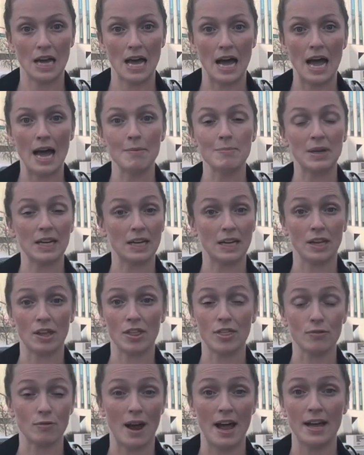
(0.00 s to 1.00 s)
I'm getting
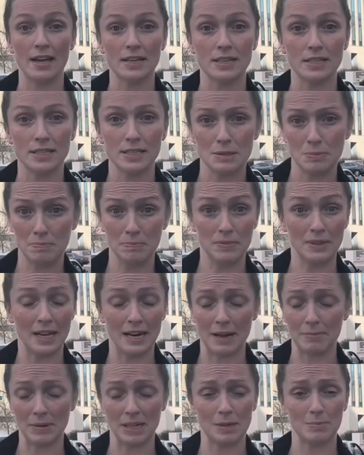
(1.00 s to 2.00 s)
threatened that
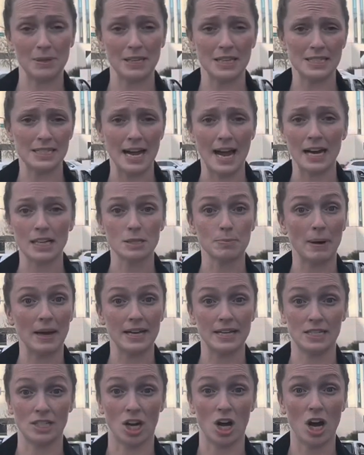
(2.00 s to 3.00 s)
I'm going to be attacked by
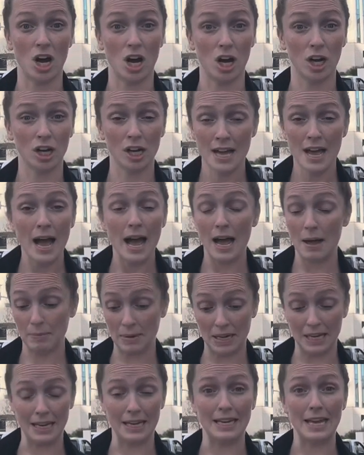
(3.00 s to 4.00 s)
a dog. I'm
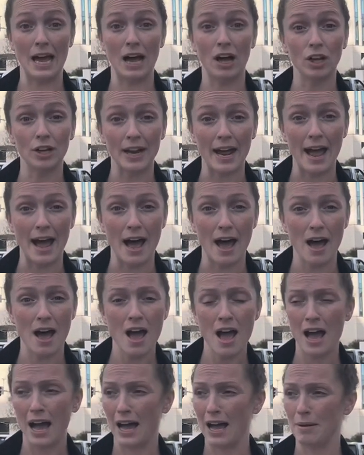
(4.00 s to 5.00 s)
getting yelled at.
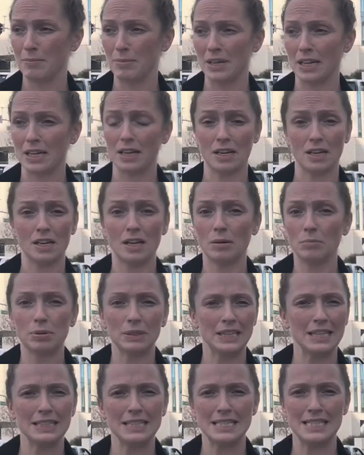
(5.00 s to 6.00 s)
I'm getting
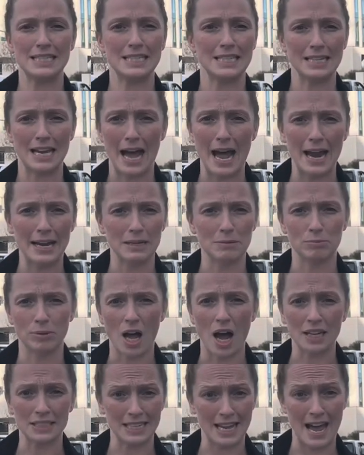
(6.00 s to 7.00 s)
completely denied and
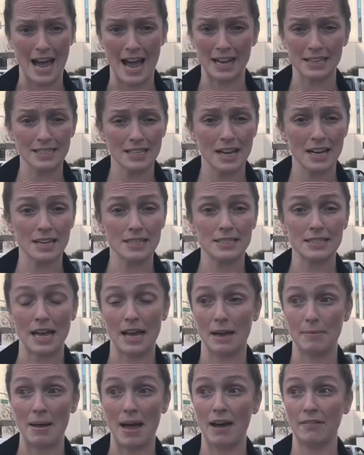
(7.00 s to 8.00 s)
blocked access.
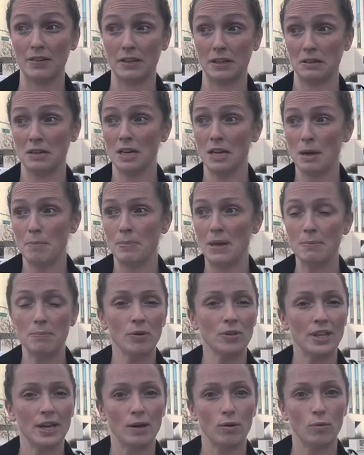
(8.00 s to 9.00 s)
I'm having
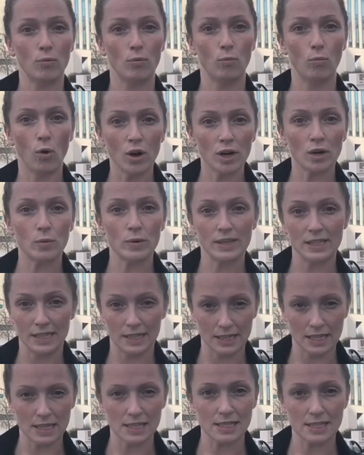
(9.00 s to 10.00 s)
people that work
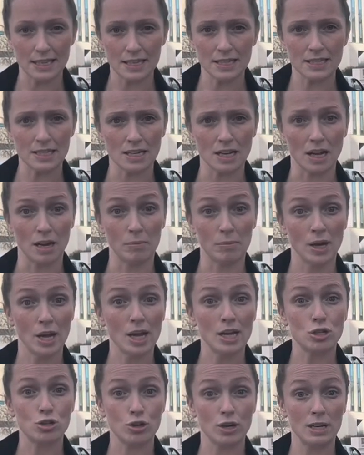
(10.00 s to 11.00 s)
within this system
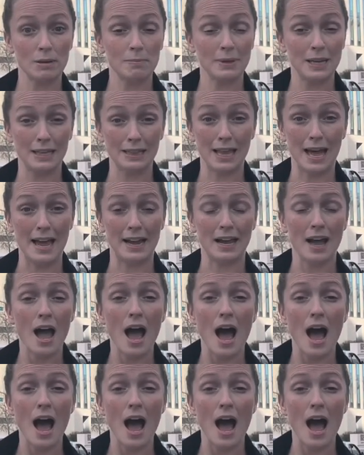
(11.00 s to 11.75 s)
treat me like